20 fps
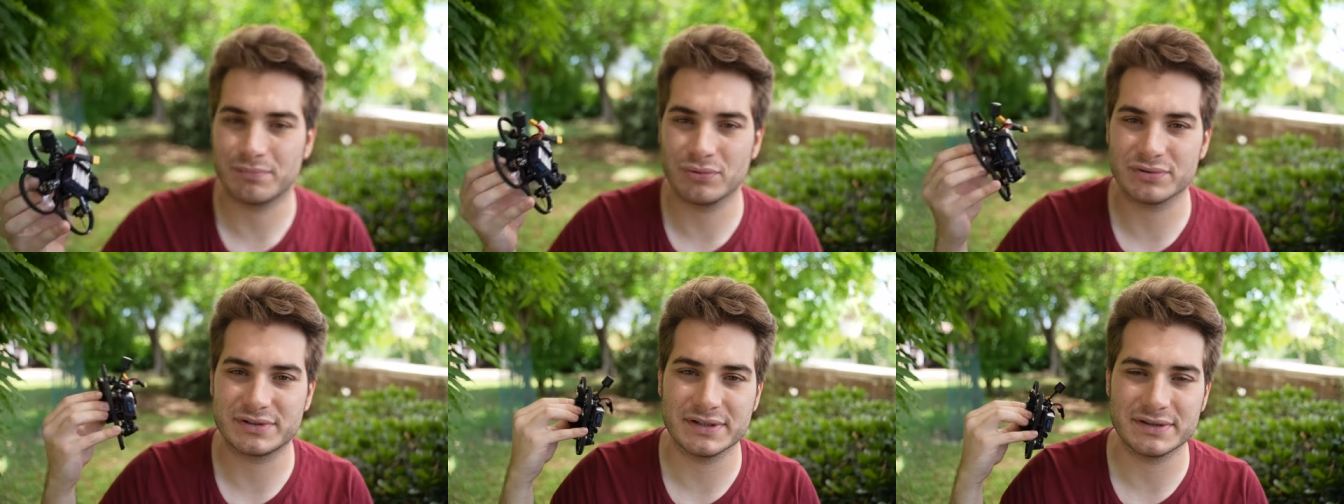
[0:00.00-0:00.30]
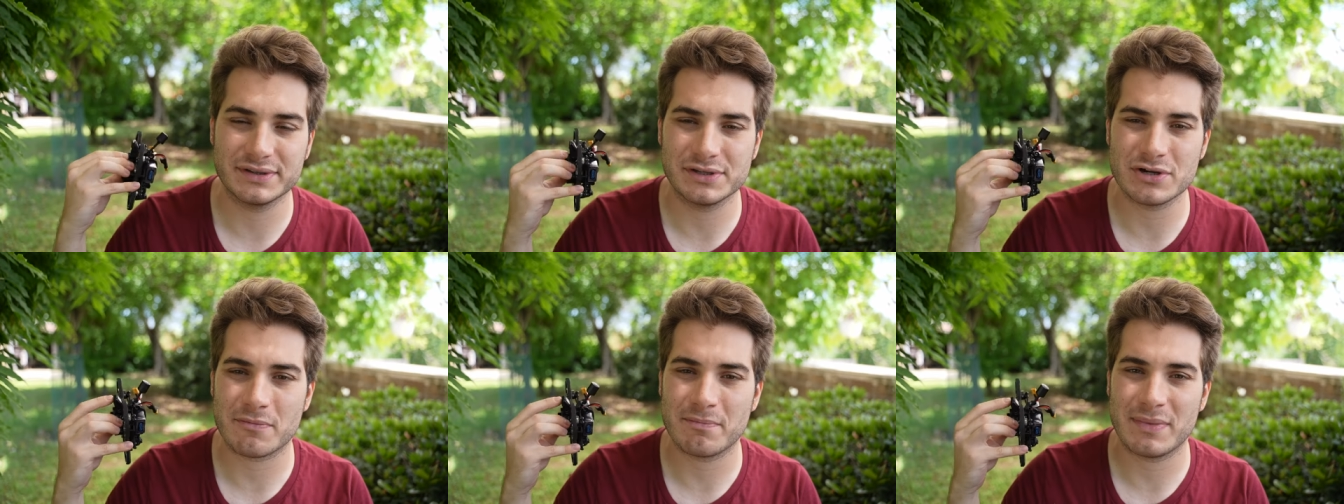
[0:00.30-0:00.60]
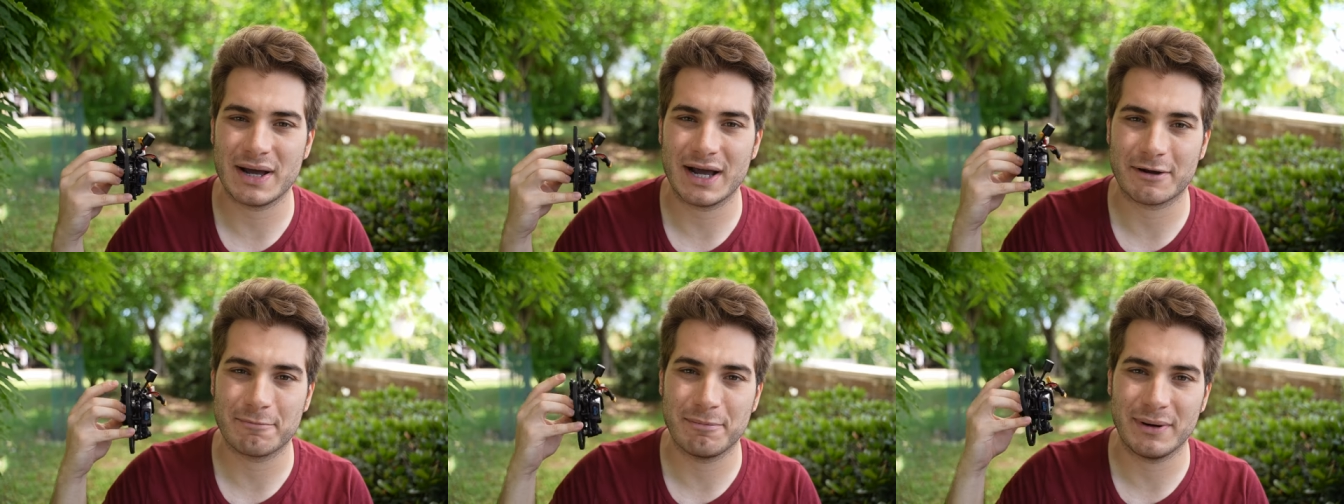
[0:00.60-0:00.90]
Put it in your
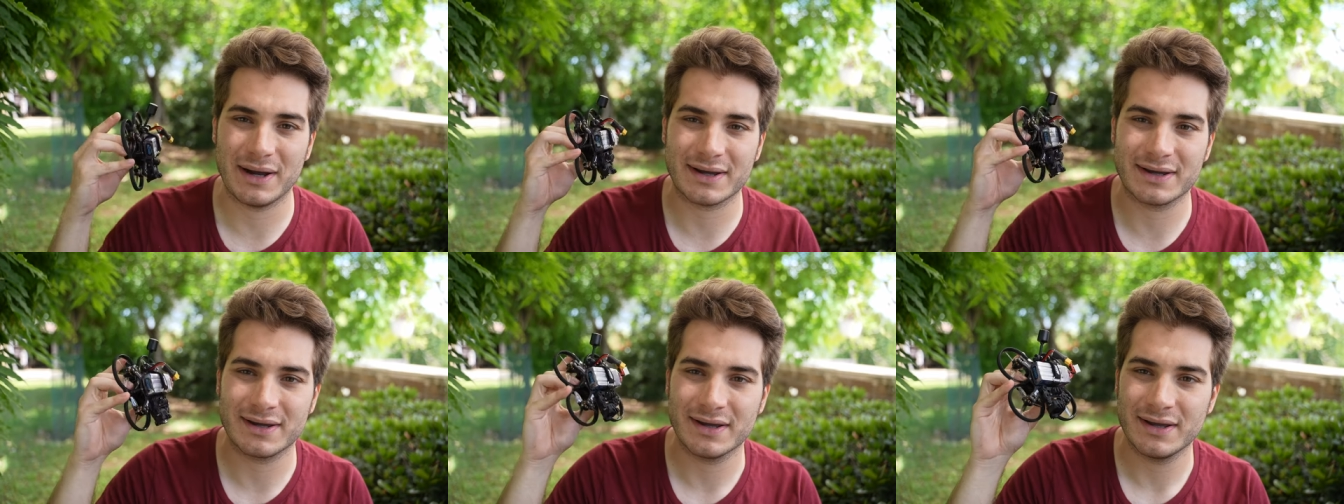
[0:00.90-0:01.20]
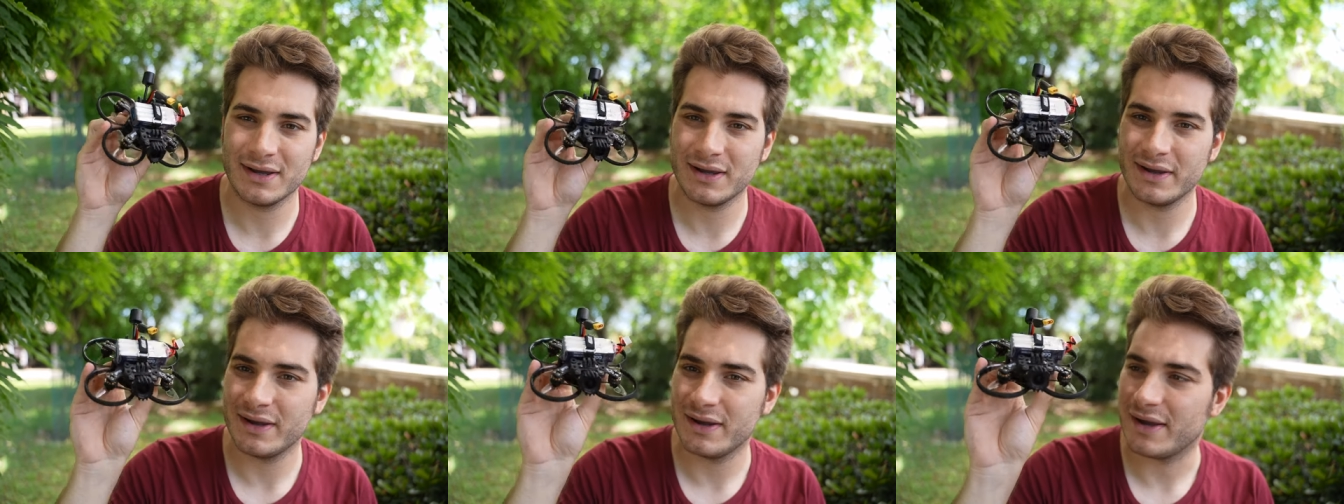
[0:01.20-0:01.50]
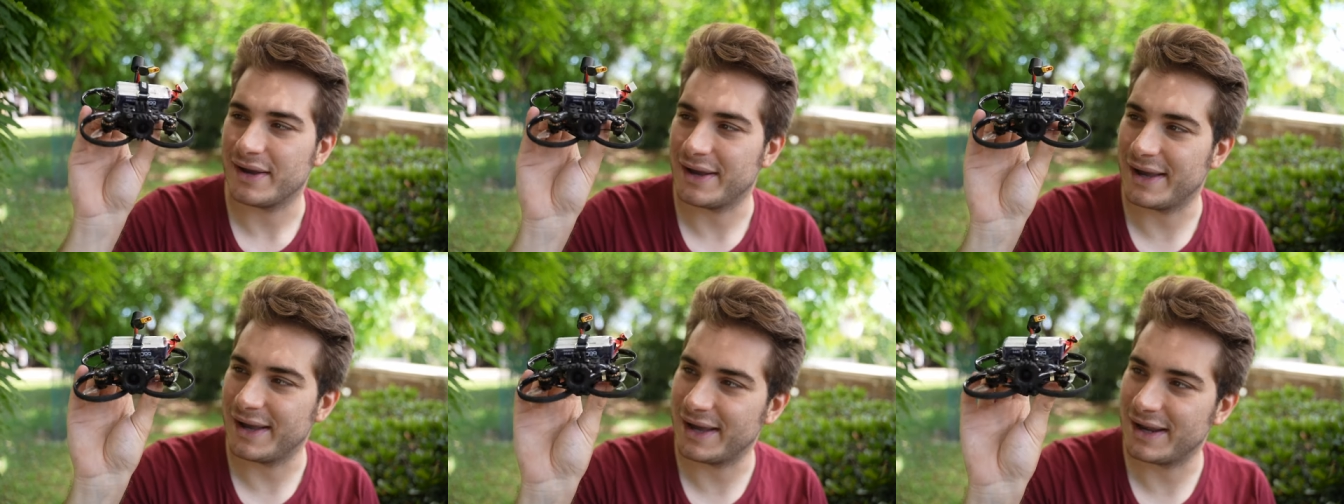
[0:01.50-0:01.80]
backpack
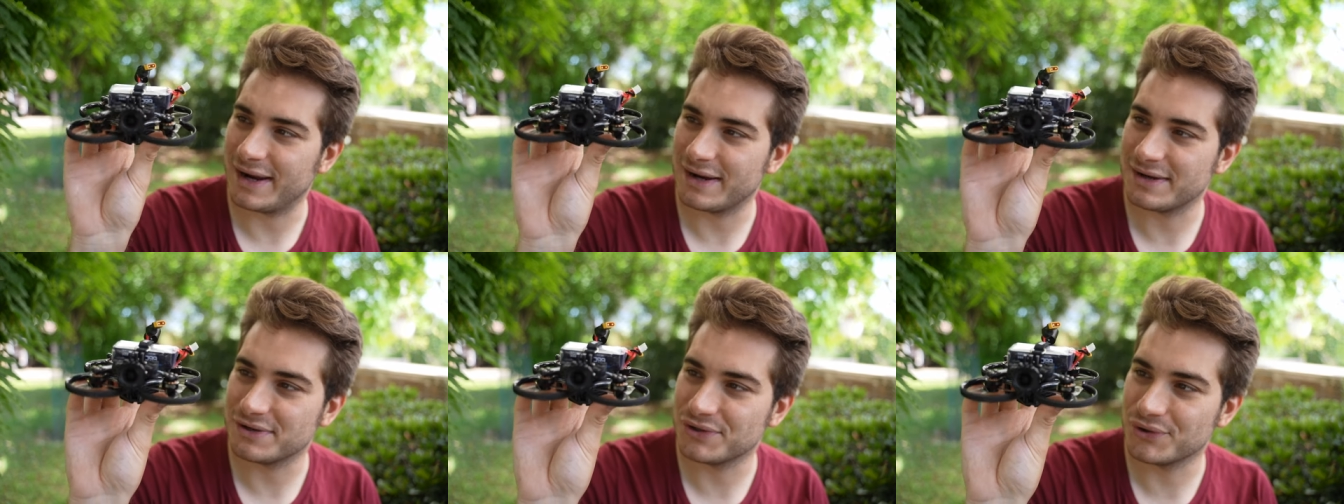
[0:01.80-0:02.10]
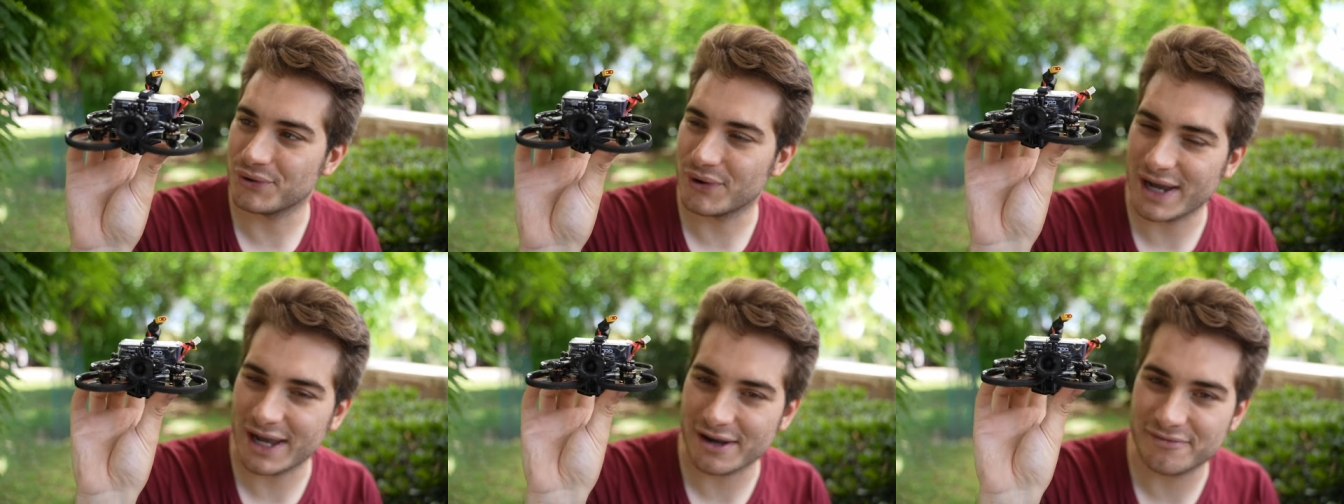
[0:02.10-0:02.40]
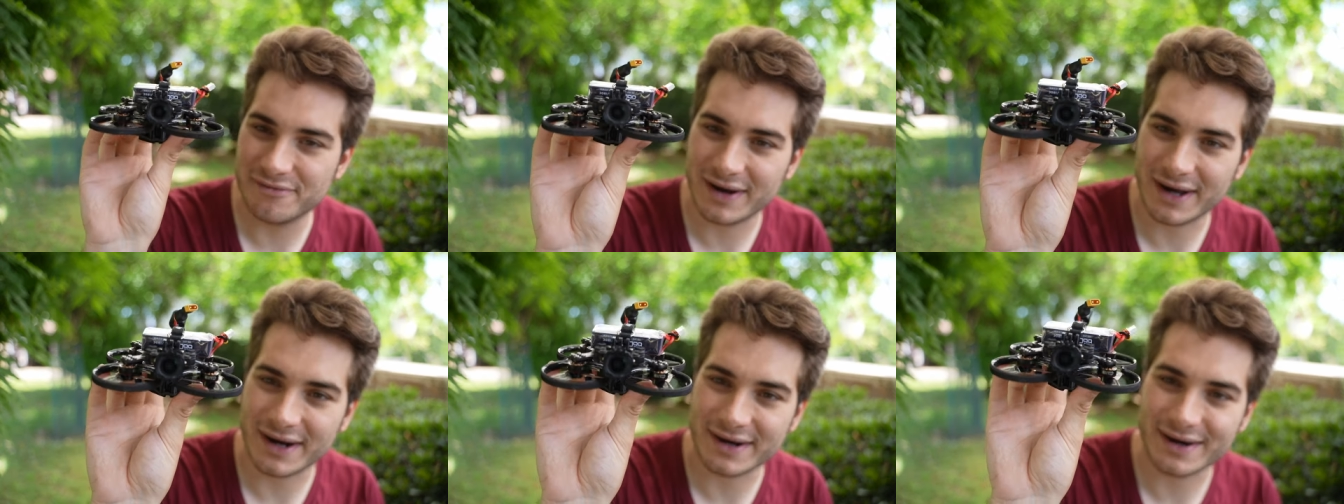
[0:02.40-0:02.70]
and you
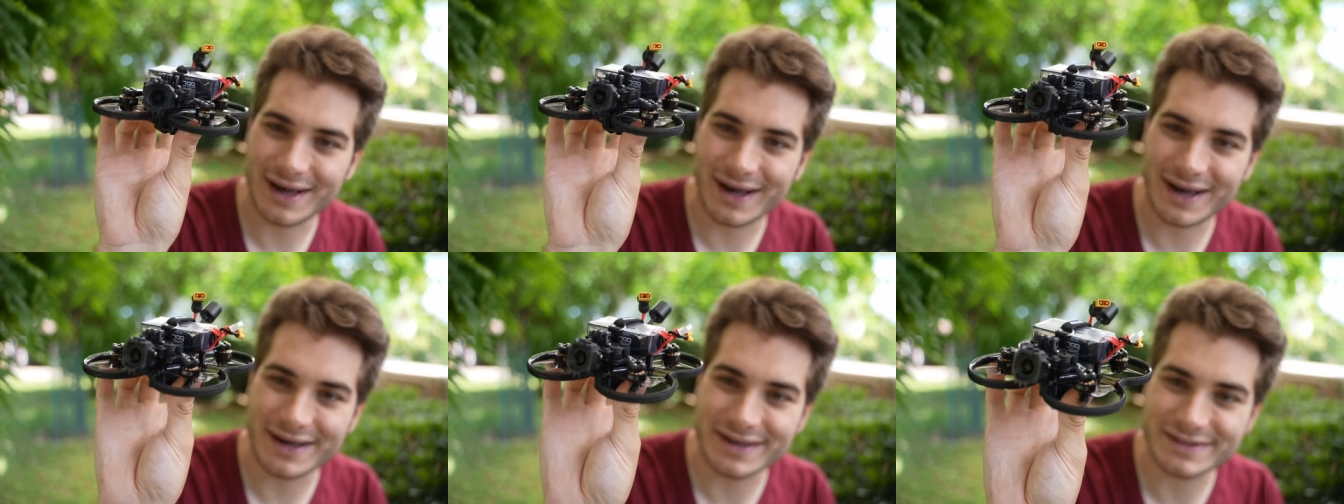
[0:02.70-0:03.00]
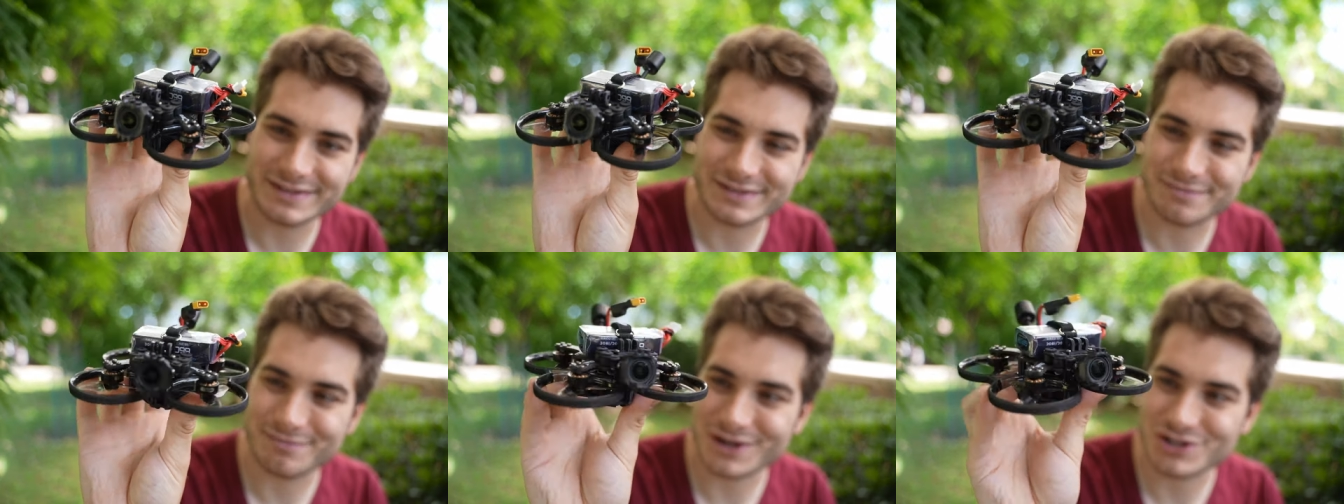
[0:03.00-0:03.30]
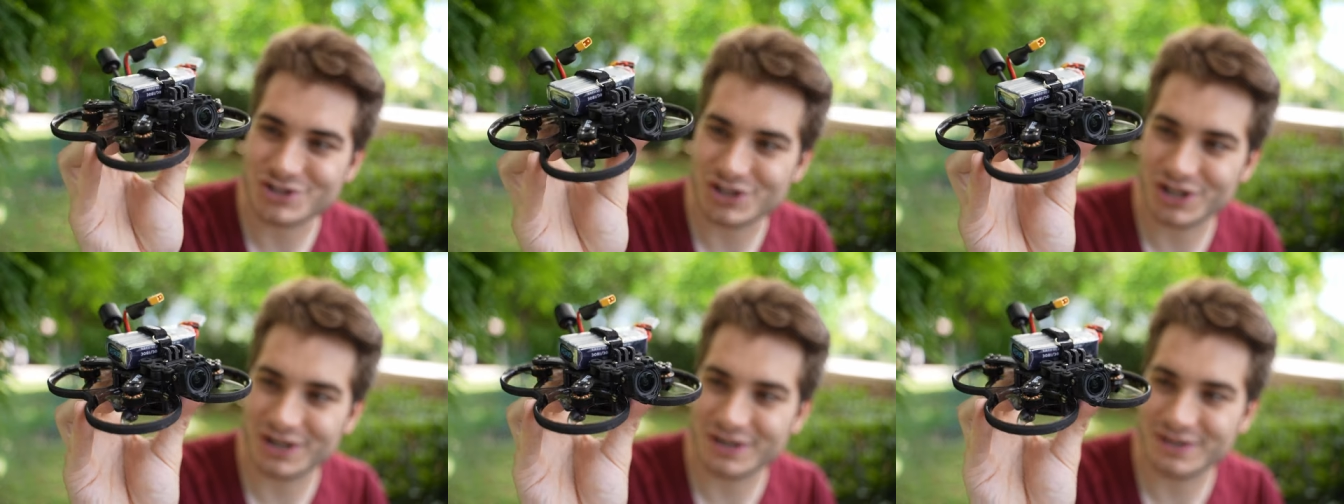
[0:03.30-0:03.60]
have a nice
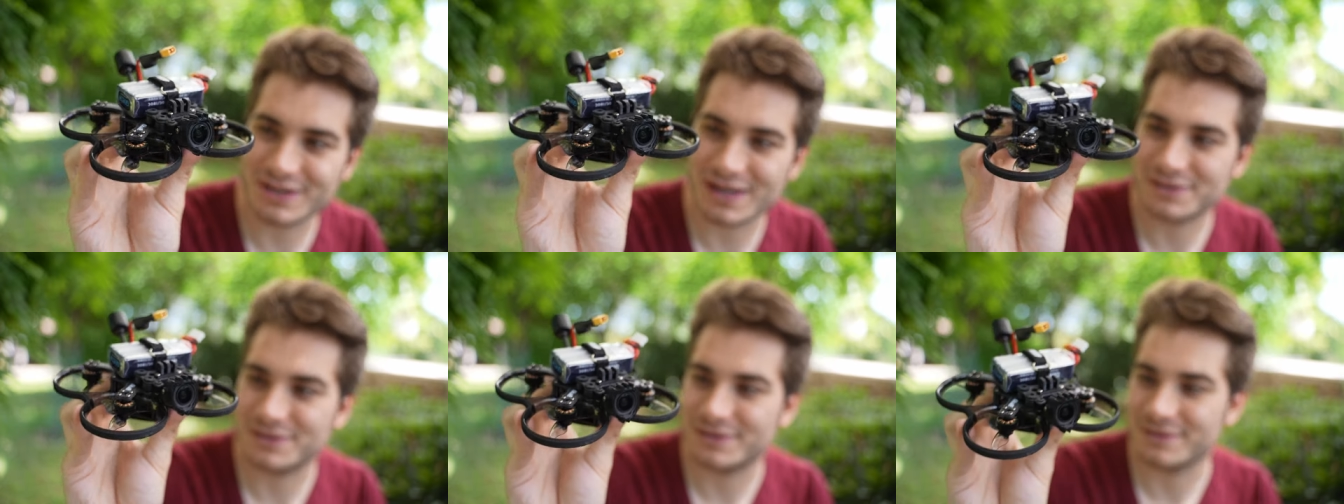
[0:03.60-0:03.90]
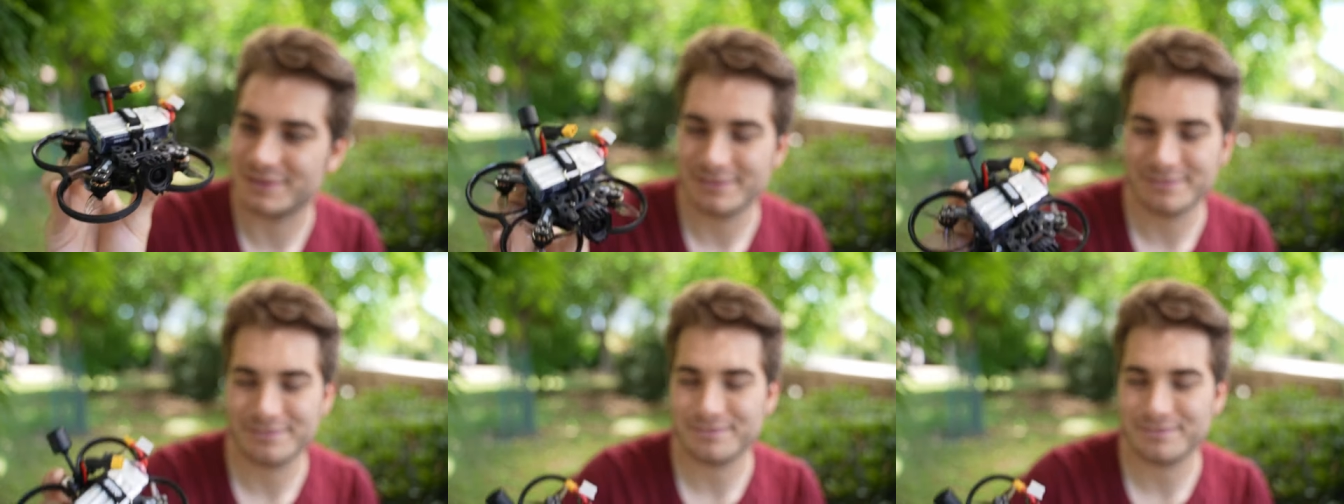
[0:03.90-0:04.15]
machine that